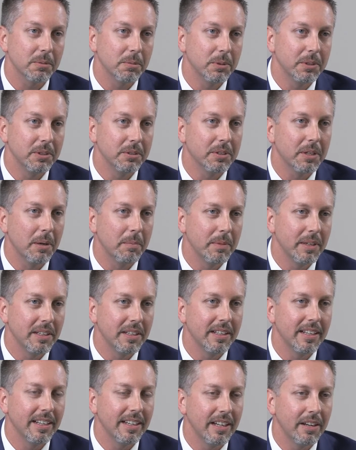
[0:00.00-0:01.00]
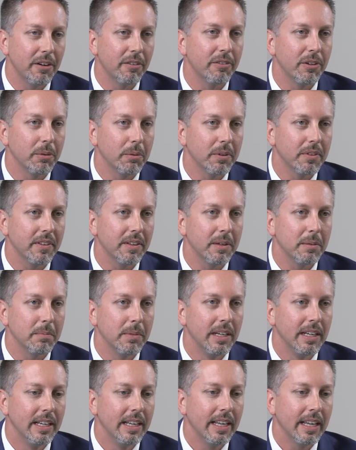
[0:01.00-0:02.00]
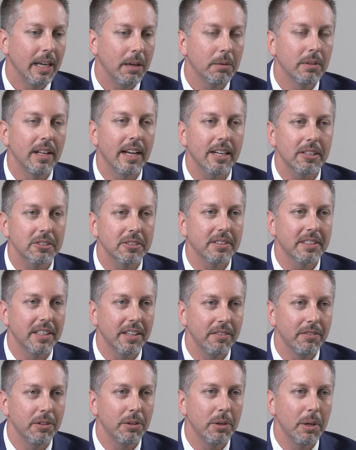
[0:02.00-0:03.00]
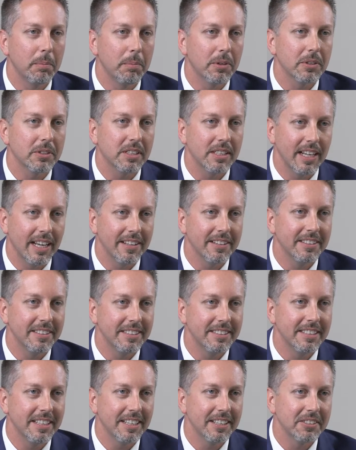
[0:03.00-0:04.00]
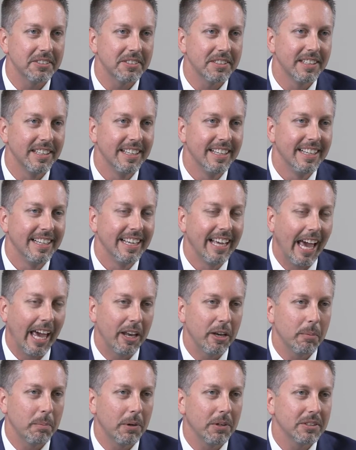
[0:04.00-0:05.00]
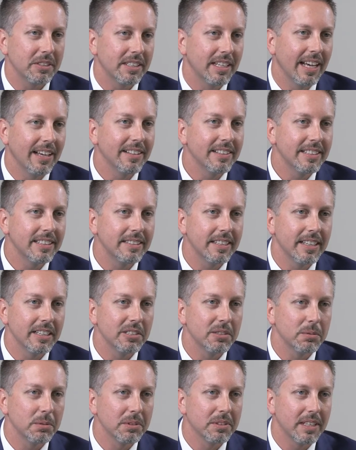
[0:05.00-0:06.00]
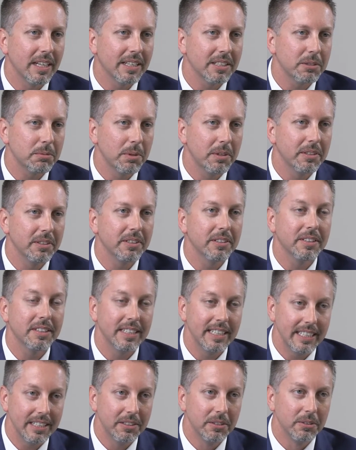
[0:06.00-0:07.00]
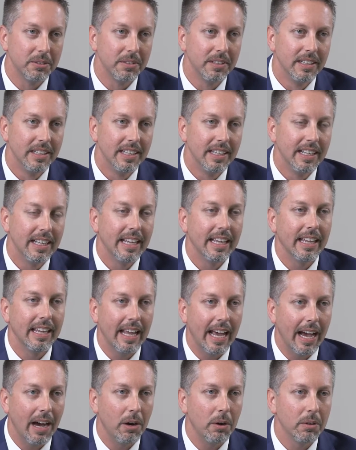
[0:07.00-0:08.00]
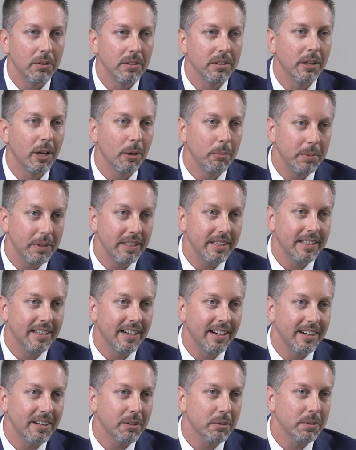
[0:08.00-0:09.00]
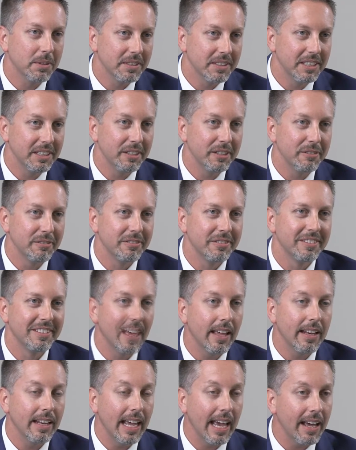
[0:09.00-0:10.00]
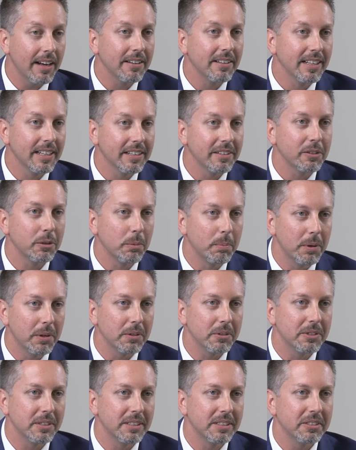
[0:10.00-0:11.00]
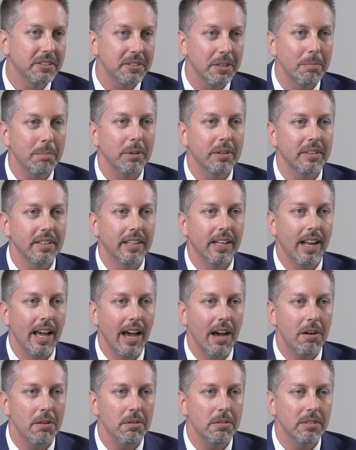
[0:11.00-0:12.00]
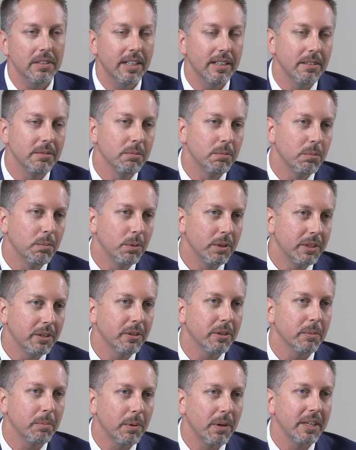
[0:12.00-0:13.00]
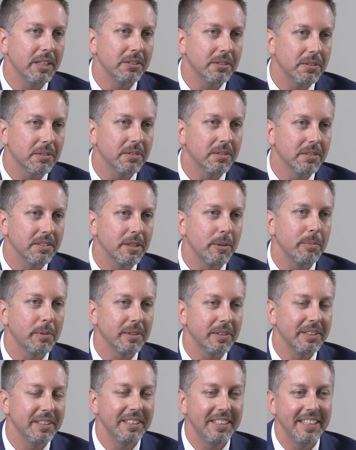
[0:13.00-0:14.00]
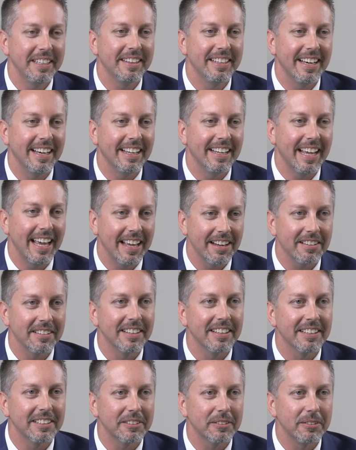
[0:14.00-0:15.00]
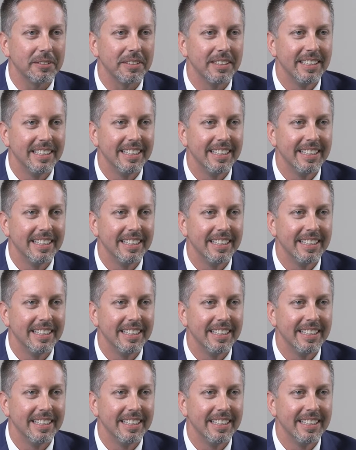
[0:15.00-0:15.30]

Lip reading: when you come in and interview with him, he will actually give you a personality test. And the personality test will test whether you're an eagle, an owl, a peacock, or a dove. An analytical person is typically an owl, and when you're an appraiser, typically you need that analytical.